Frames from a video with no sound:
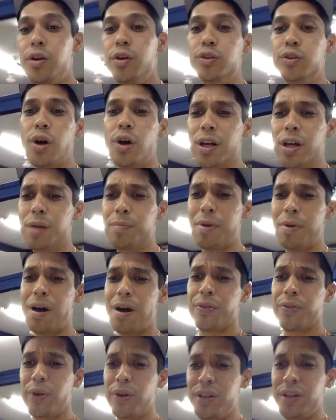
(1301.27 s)
You're talking
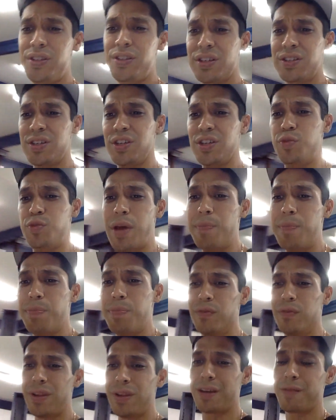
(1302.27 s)
about 36-inch
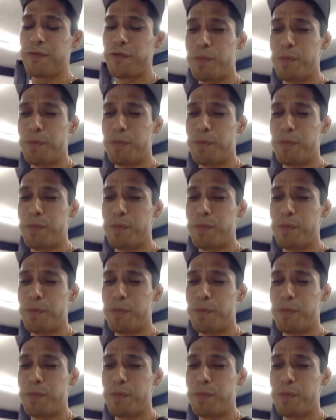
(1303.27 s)
paper, like